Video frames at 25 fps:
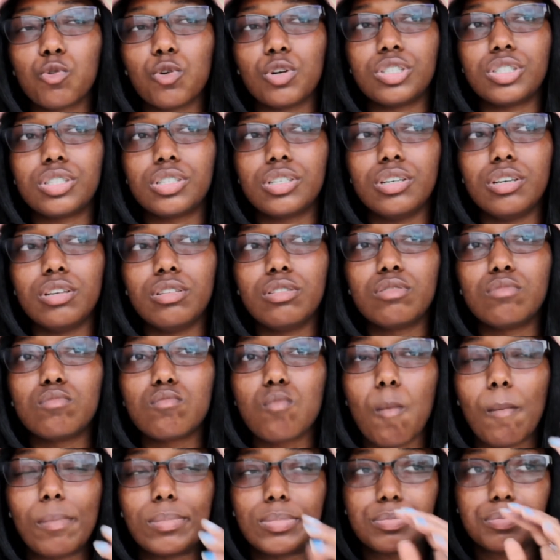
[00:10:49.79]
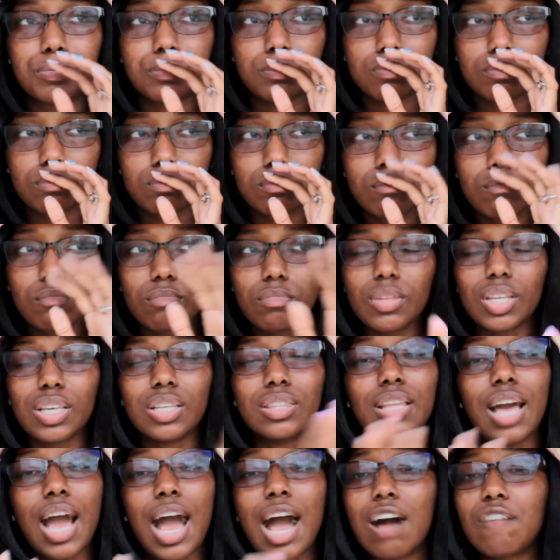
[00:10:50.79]
or teeth
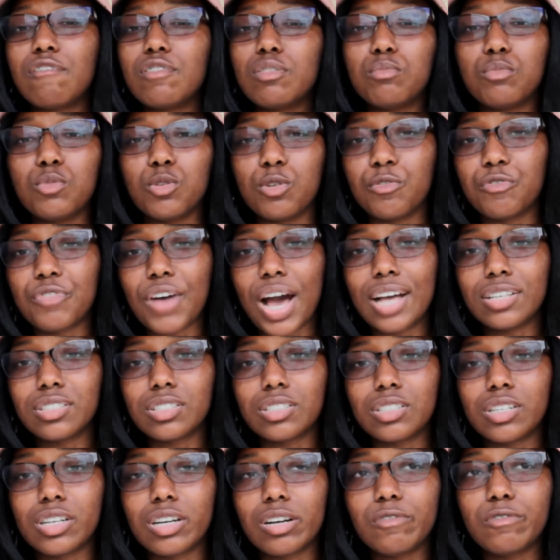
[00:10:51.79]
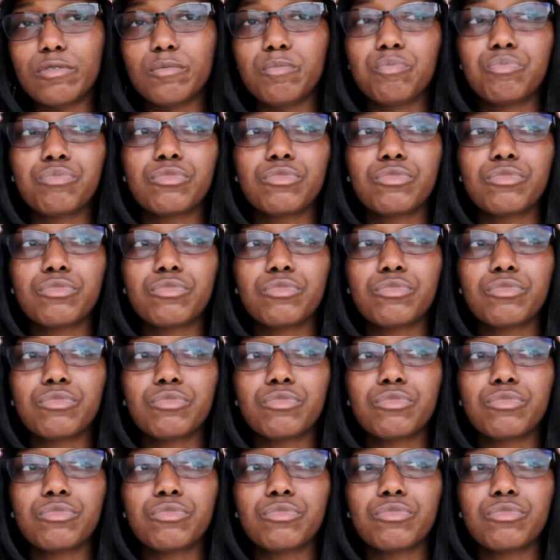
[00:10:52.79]
that haven't moved fast enough.